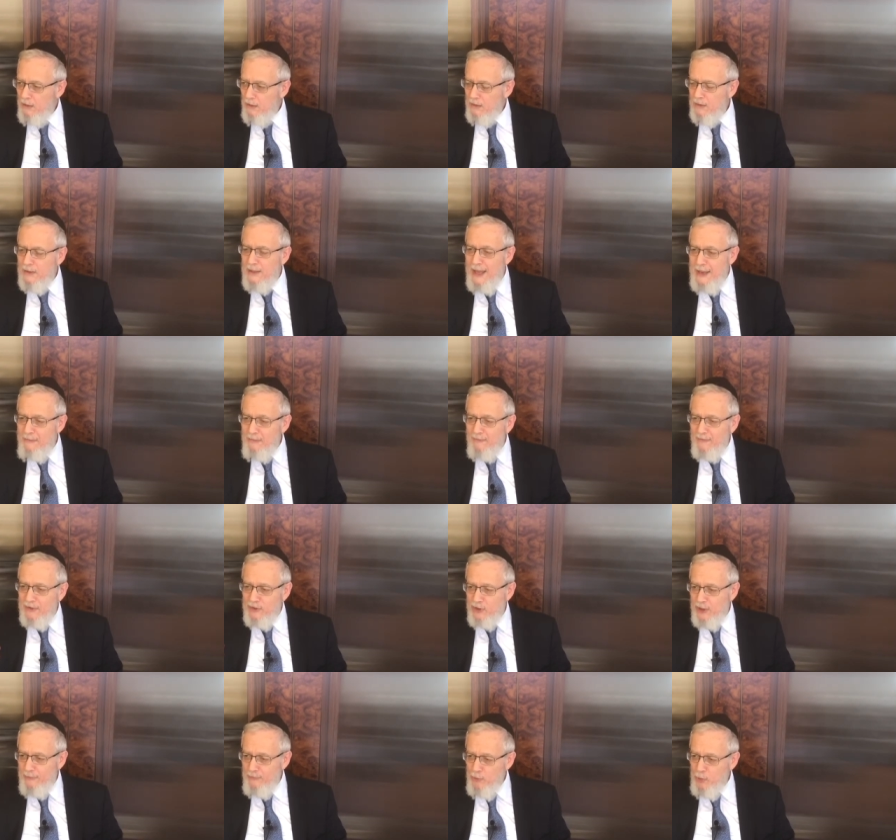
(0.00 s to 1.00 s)
the name of
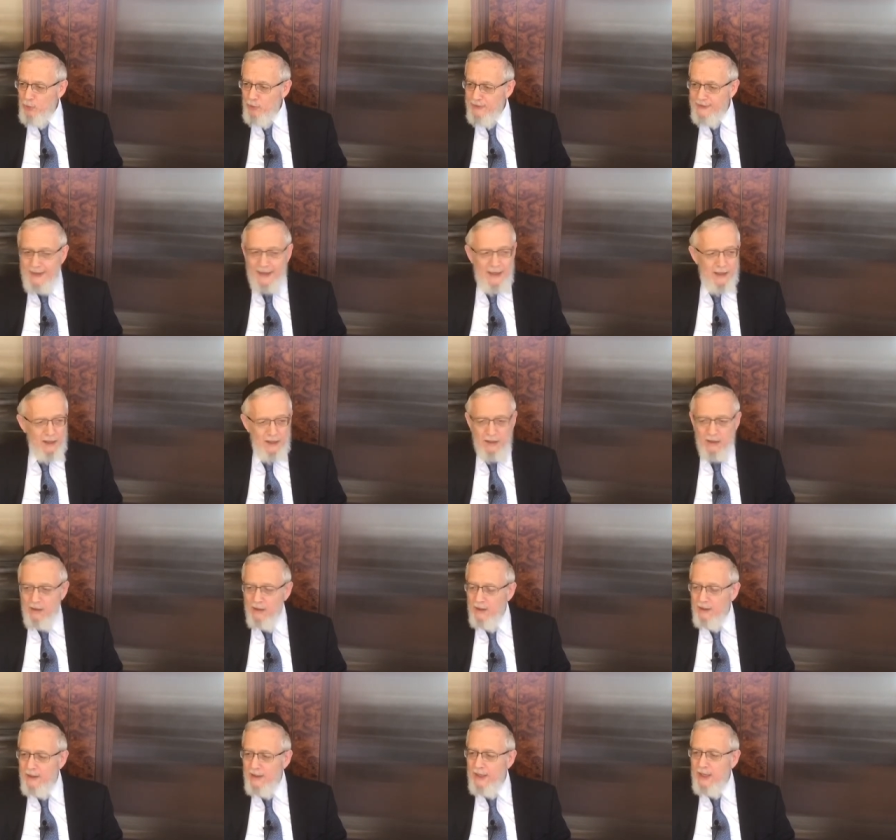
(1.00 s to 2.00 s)
Hashem, Yud K,
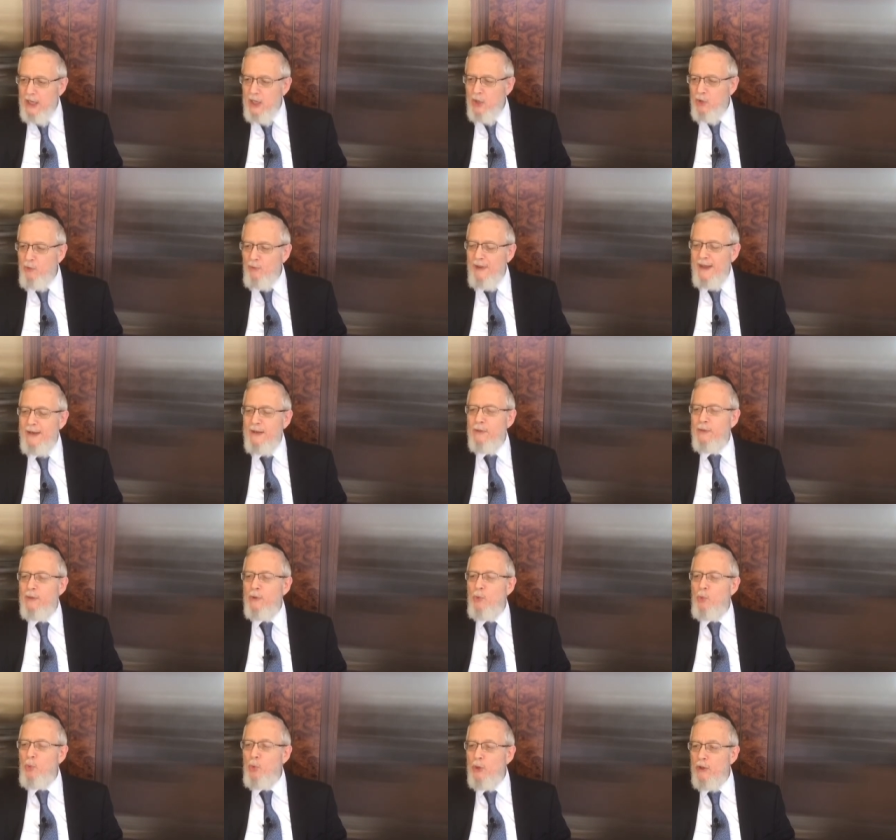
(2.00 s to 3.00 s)
He created
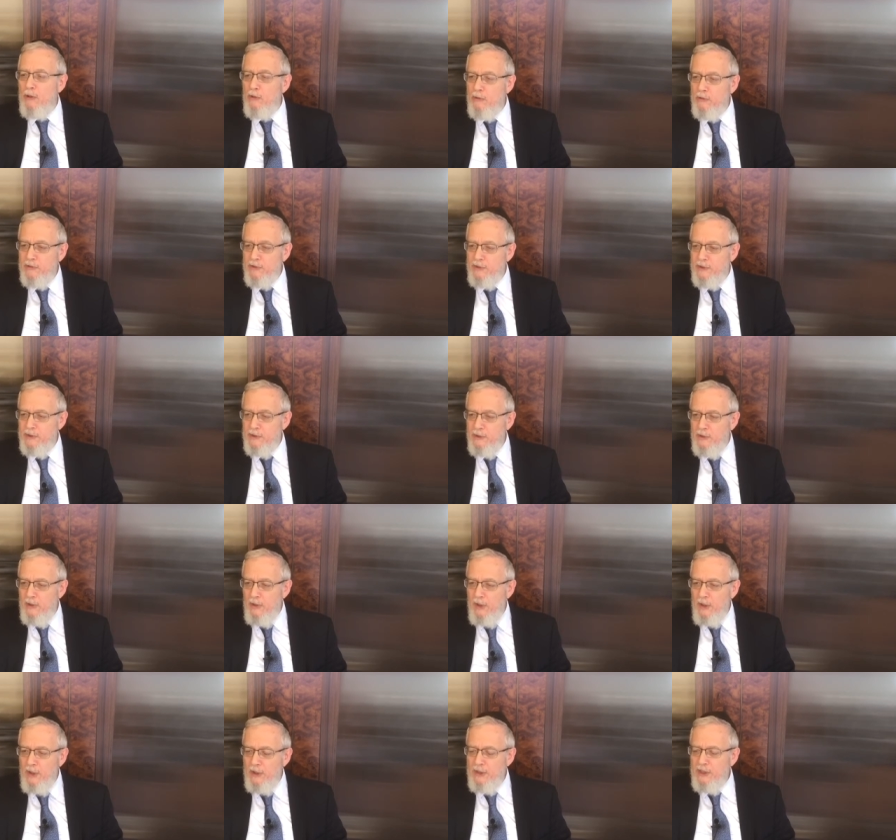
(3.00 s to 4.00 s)
the worlds,
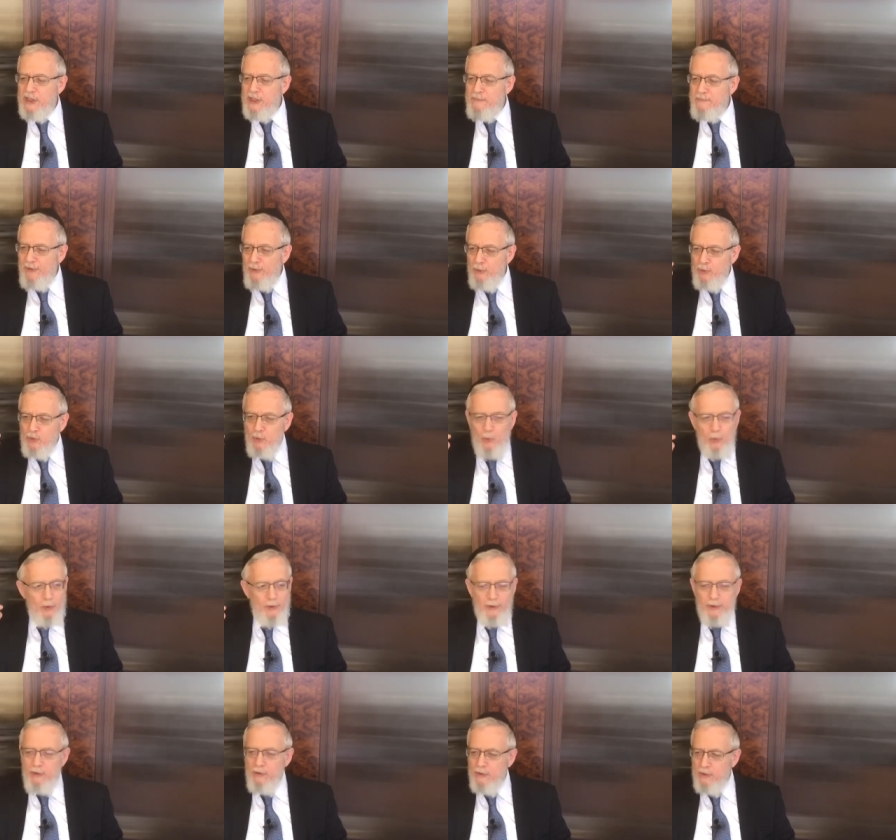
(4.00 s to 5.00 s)
the spiritual
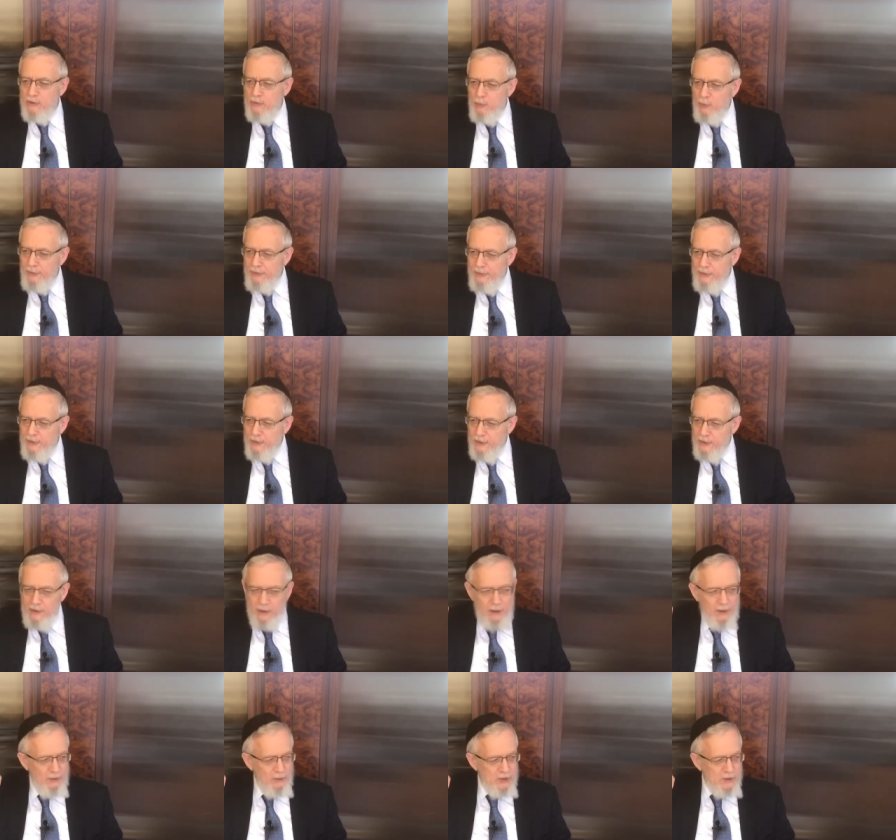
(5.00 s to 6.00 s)
world with
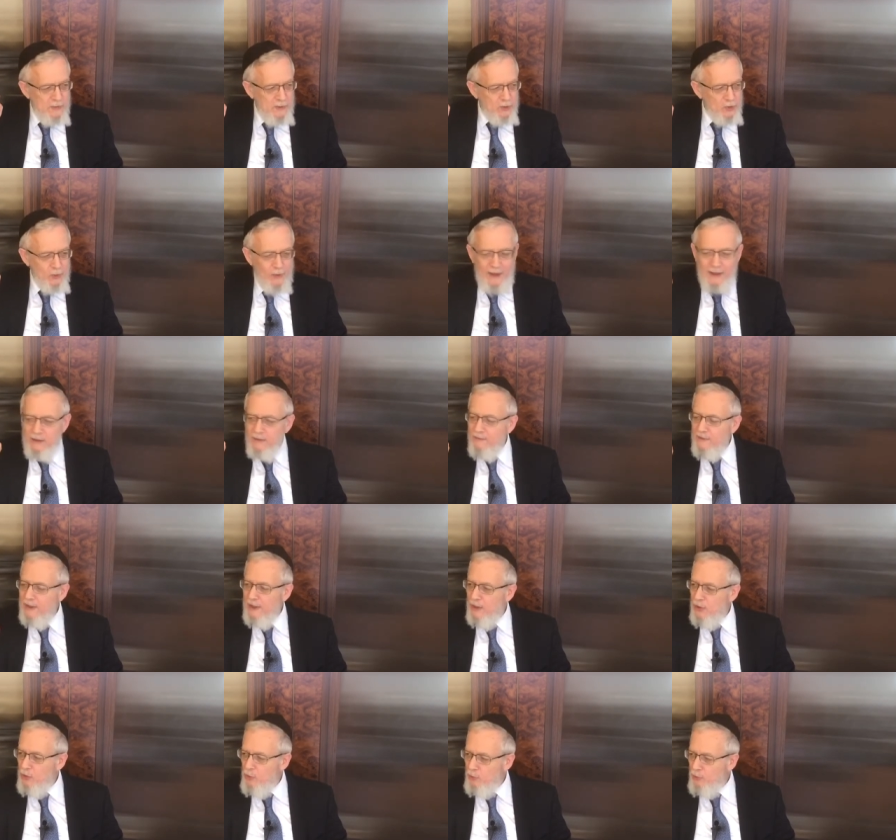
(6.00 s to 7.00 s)
the spirituality of
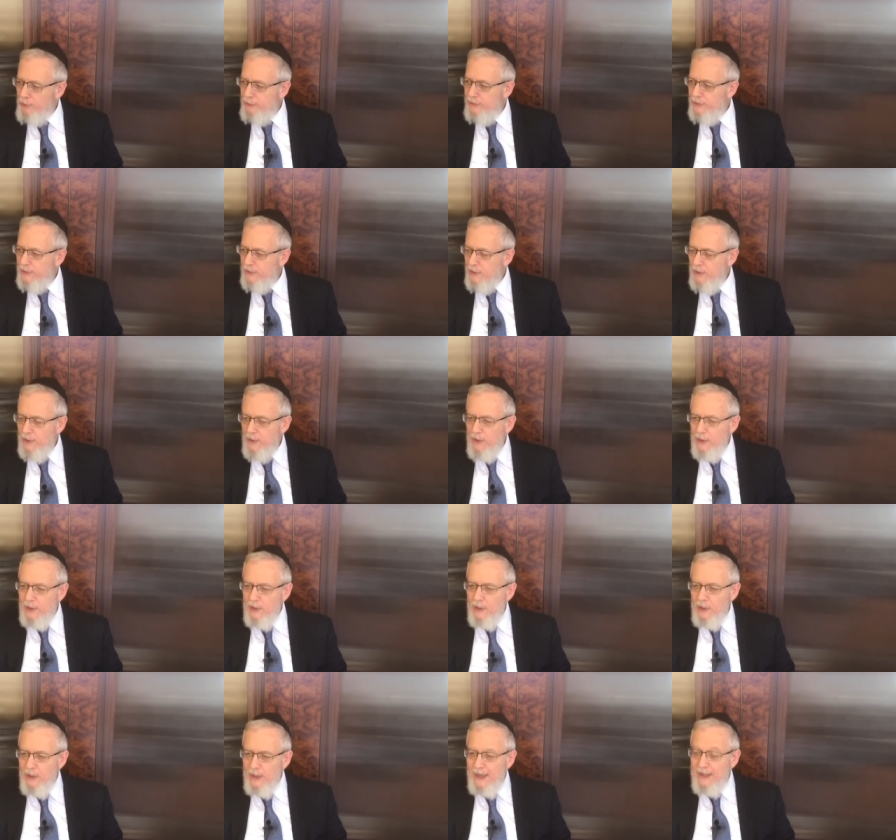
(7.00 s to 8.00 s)
letter Yud,
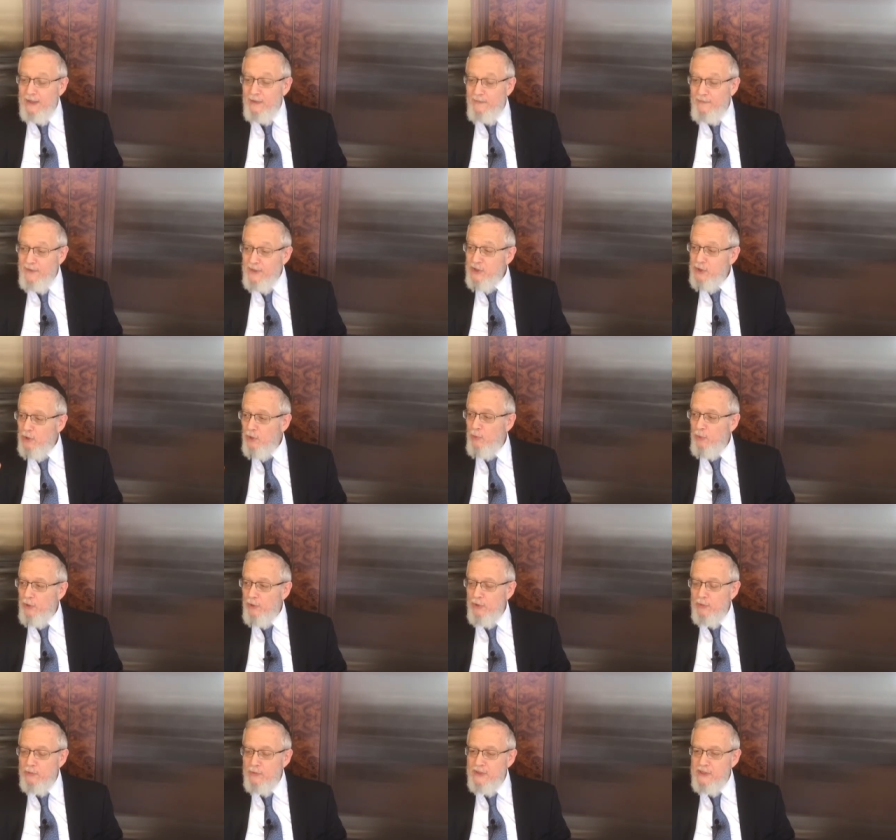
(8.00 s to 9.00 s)
and the physical
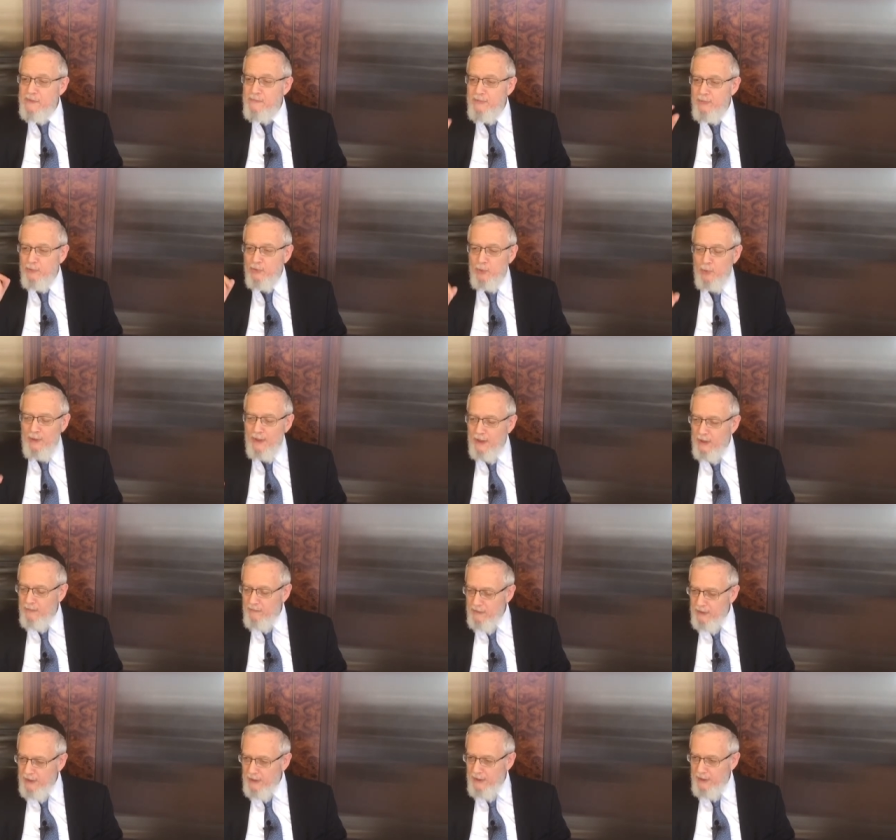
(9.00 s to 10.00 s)
world with spirituality
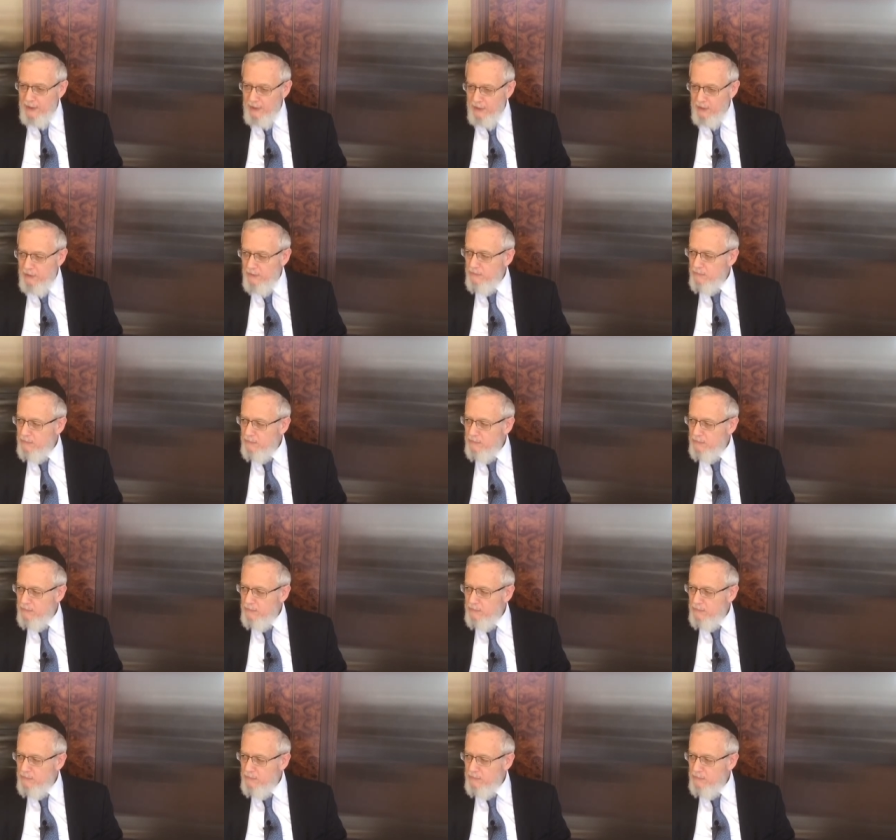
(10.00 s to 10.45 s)
of letter Hey.